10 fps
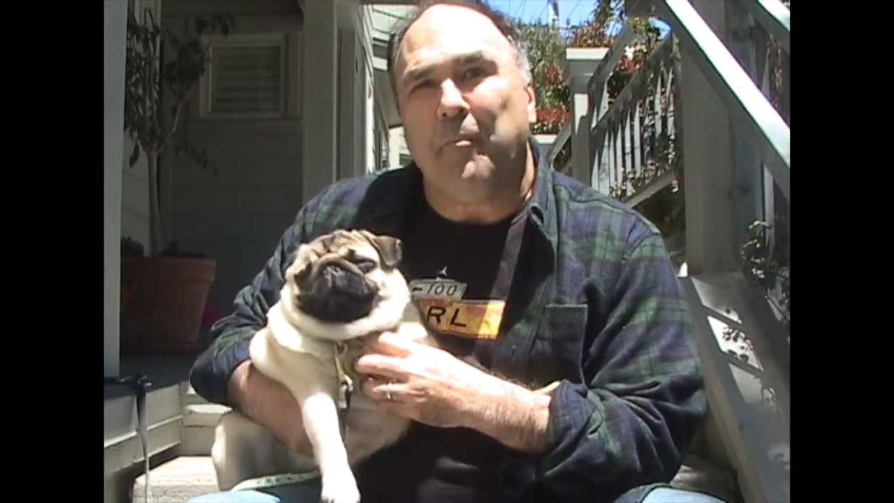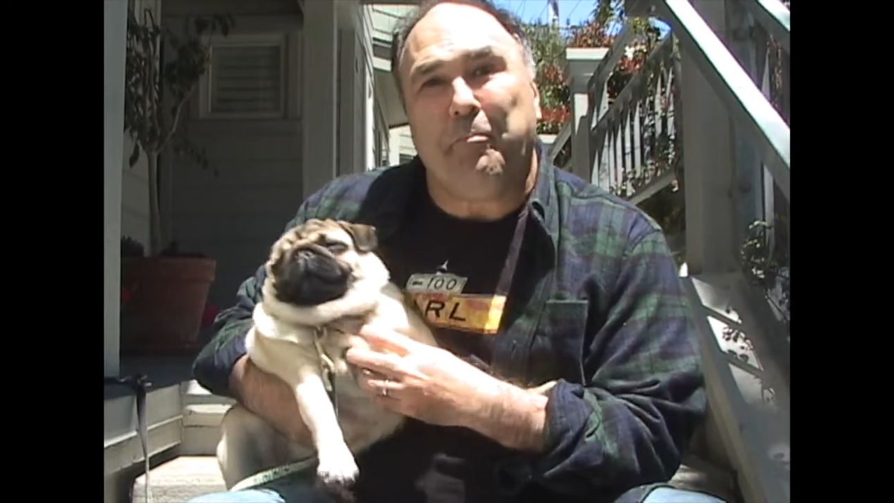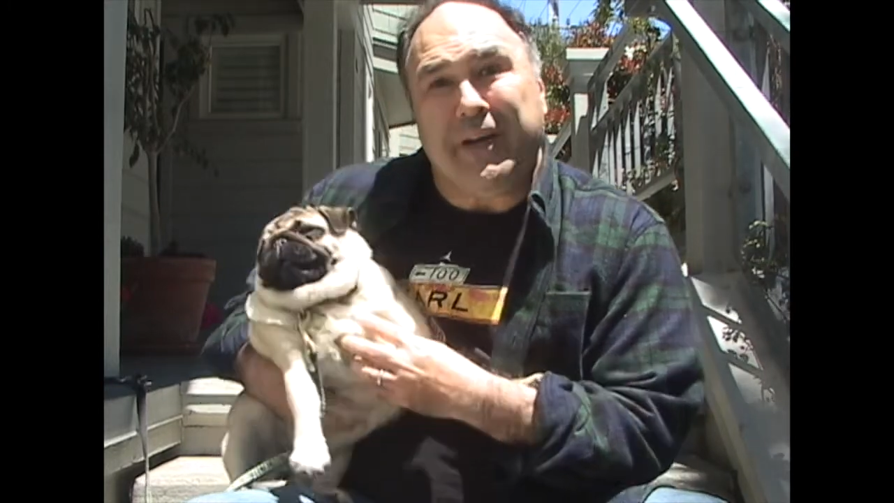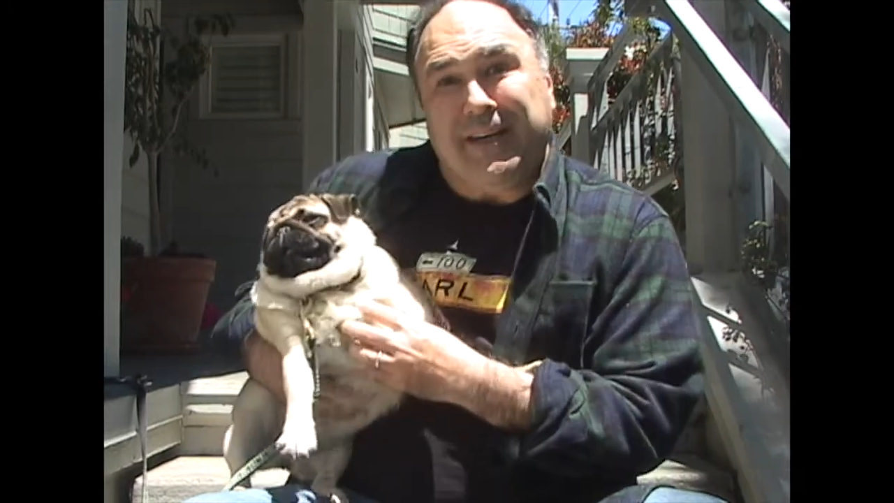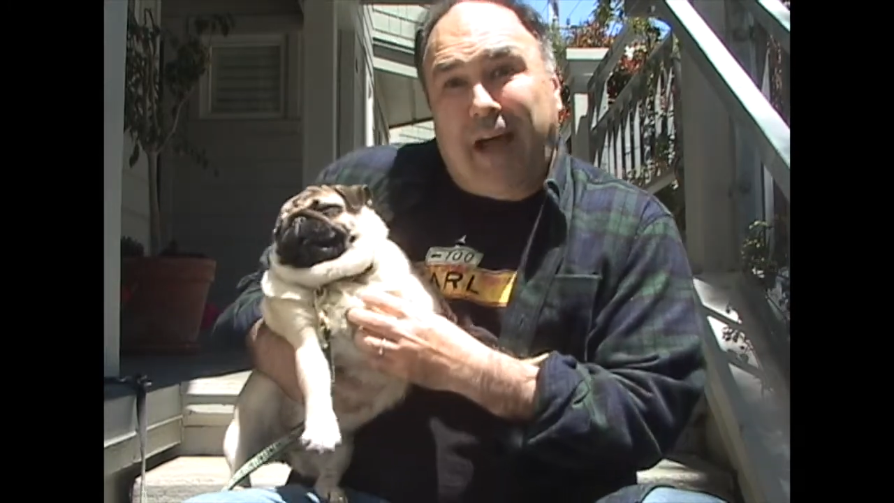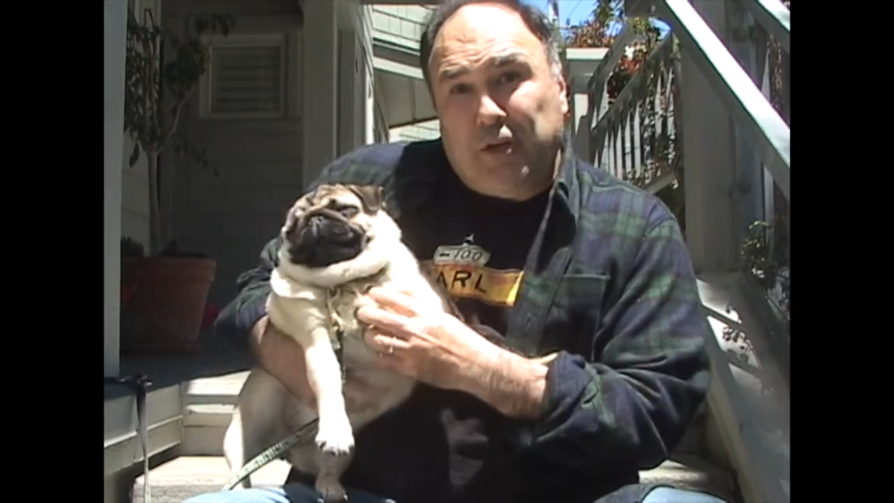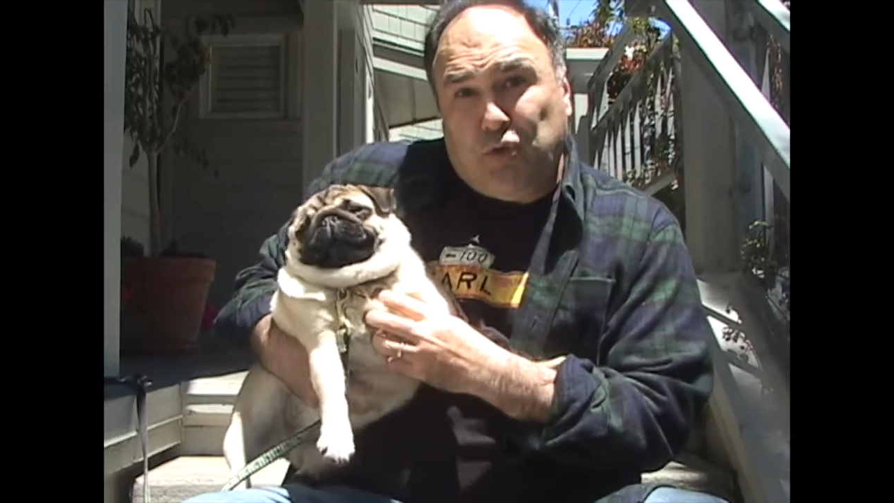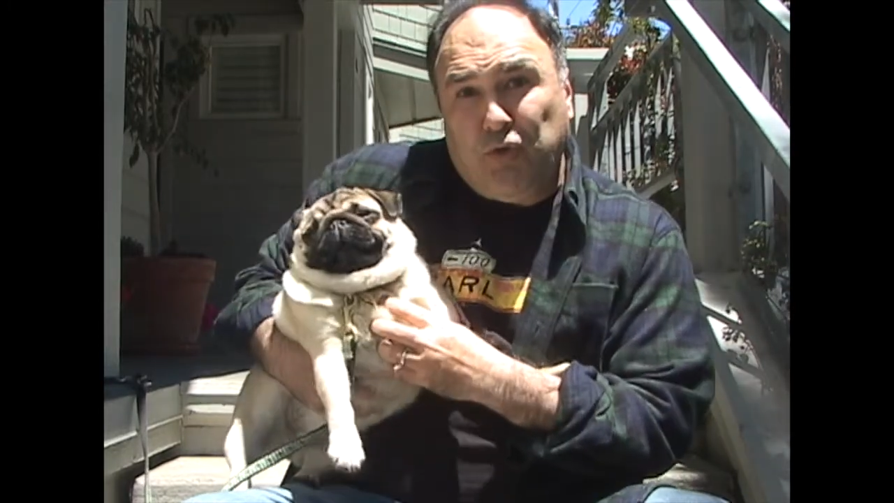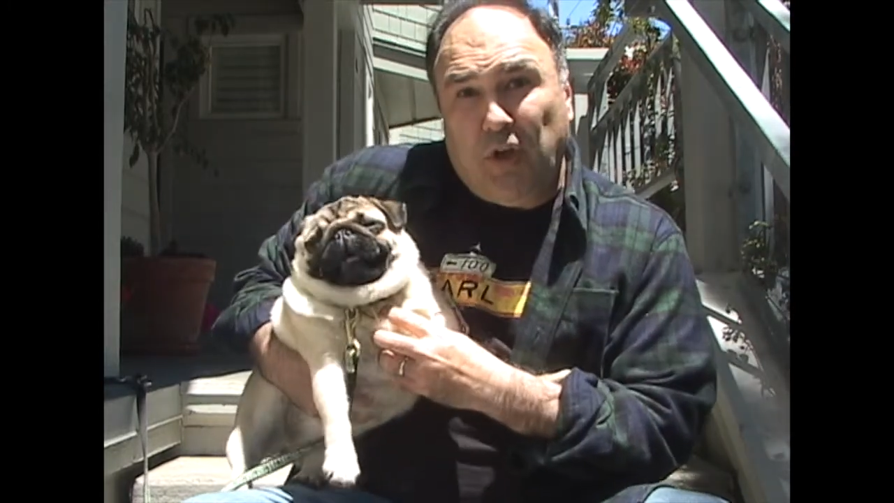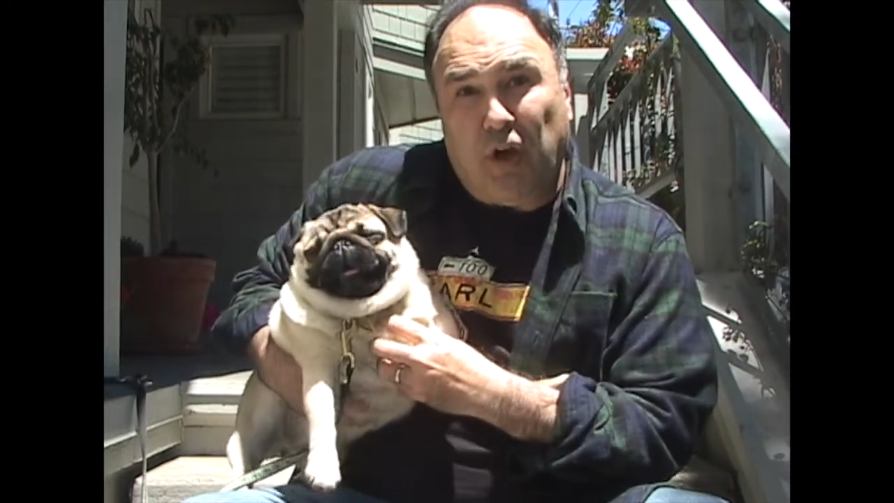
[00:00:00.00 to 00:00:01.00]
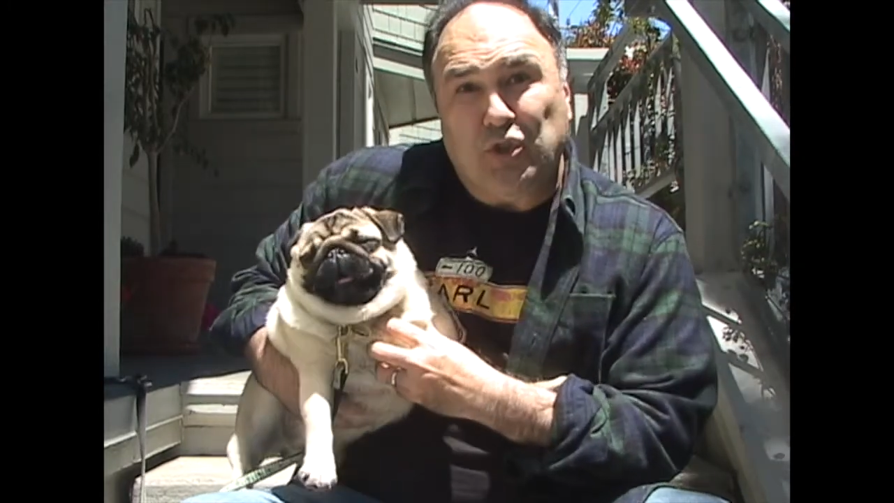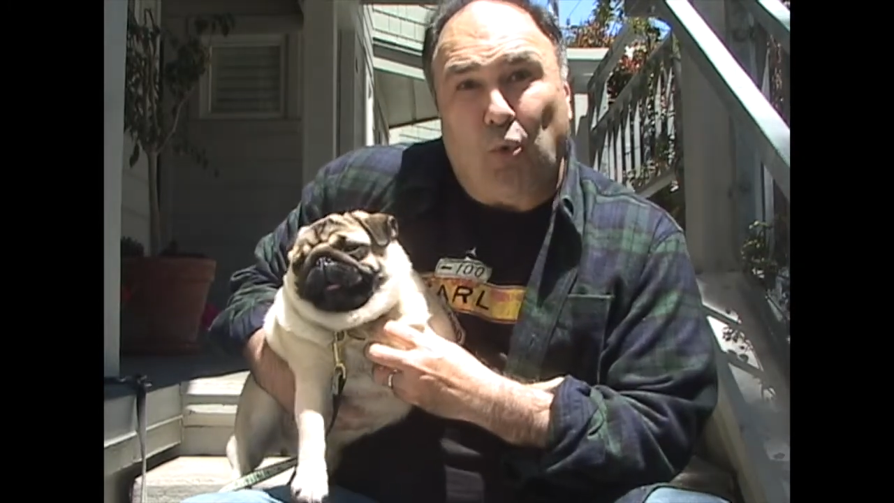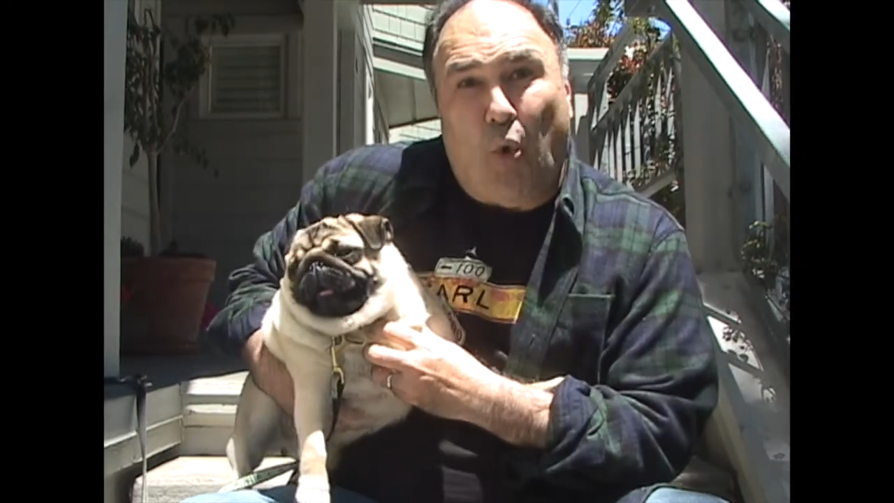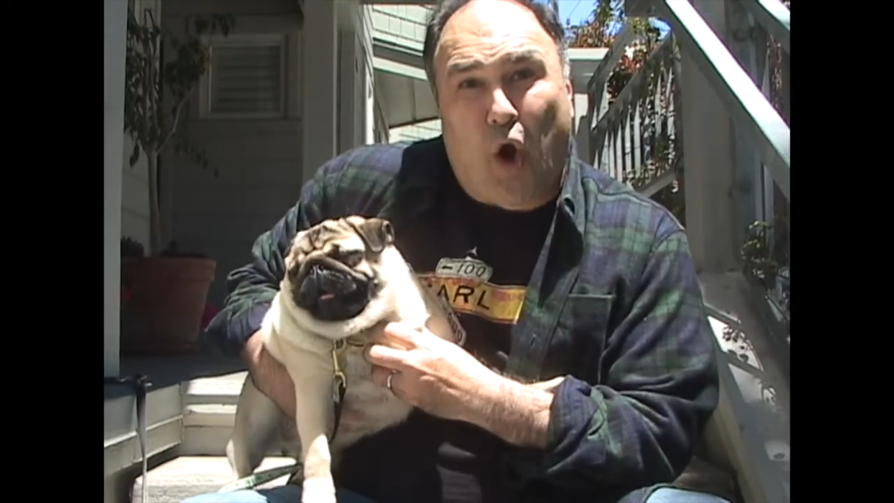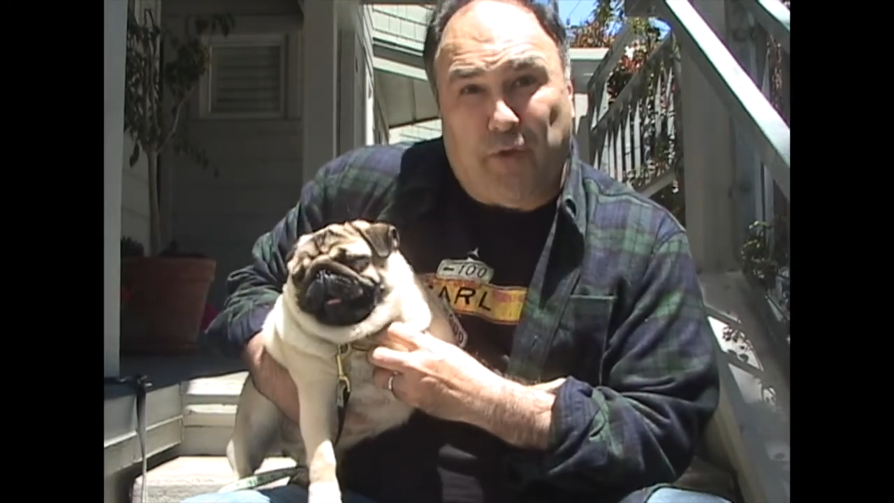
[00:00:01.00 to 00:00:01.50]
but not too young to
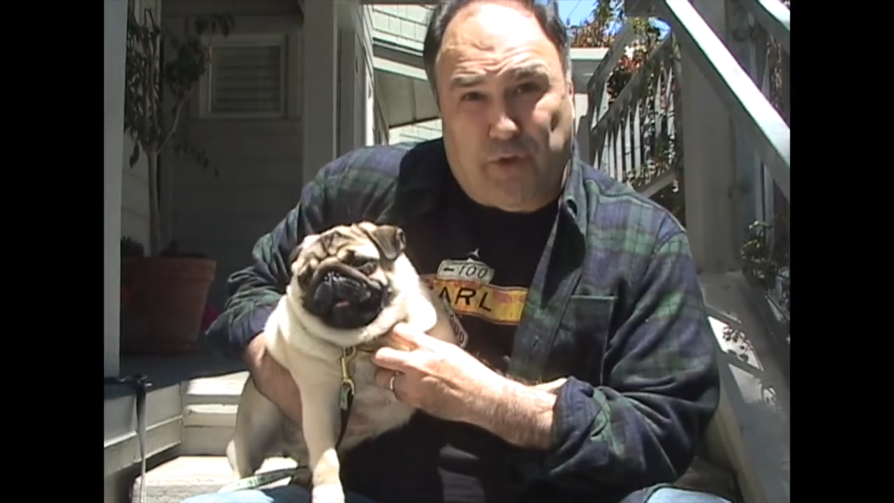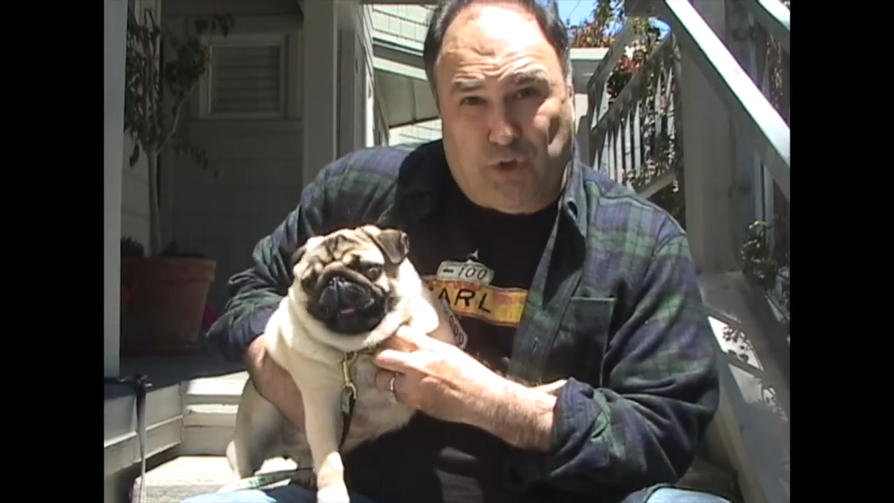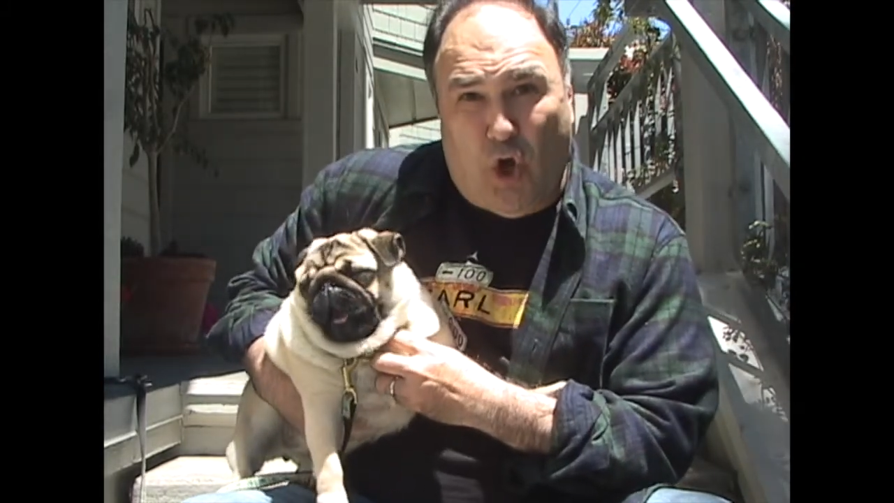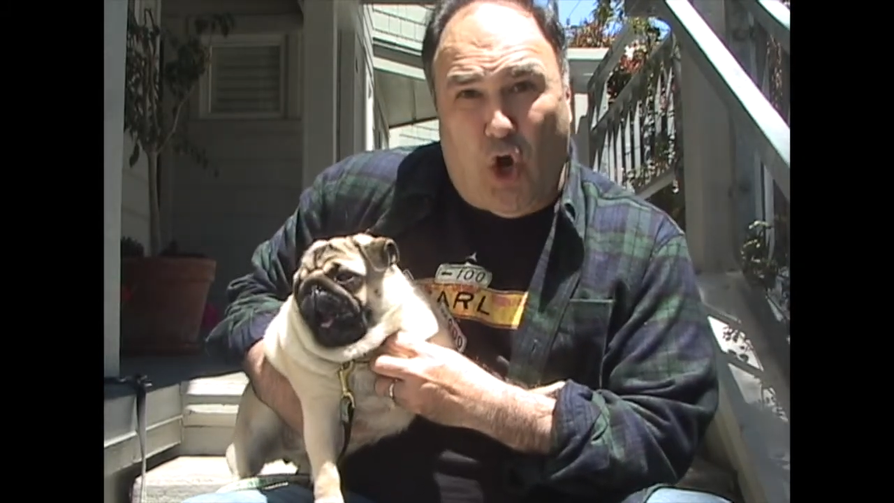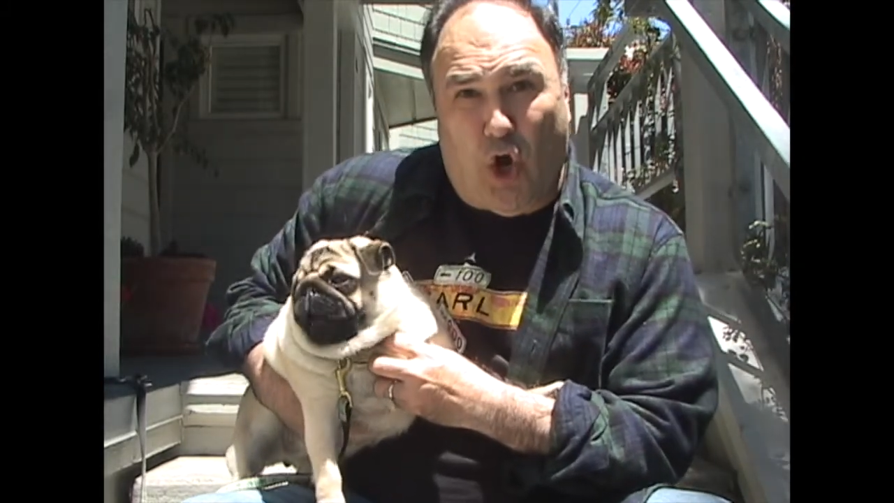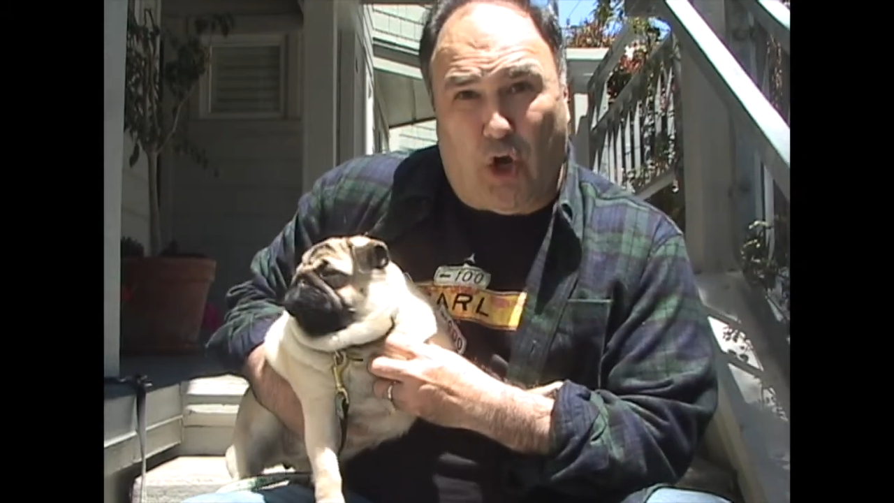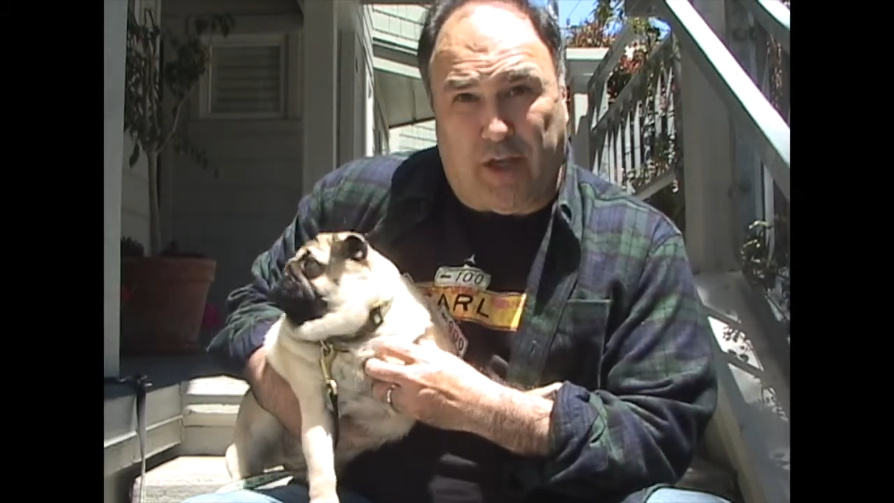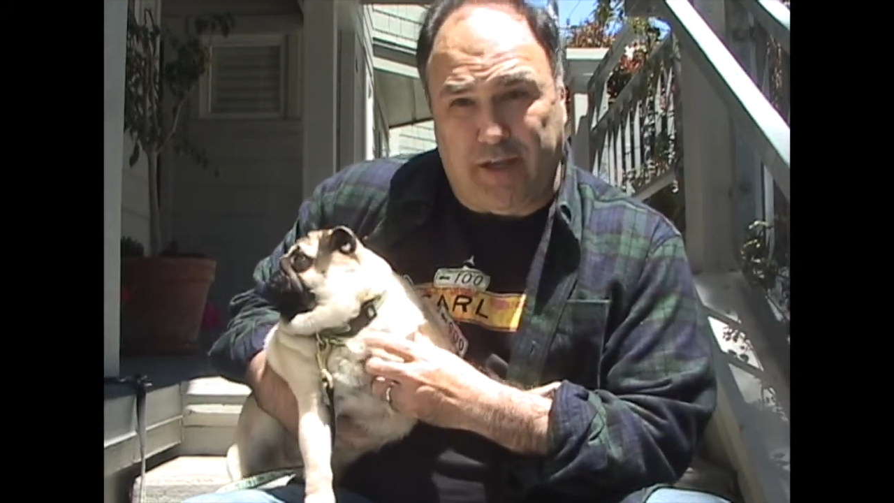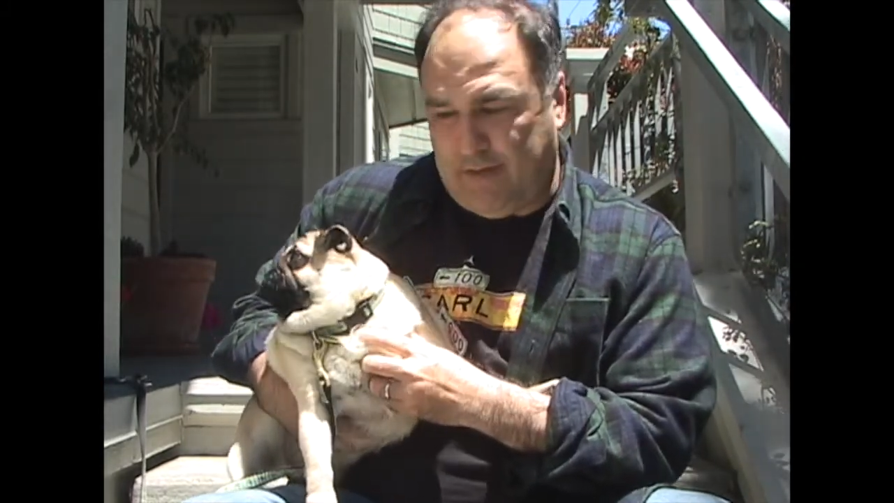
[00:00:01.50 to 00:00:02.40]
walk the dog.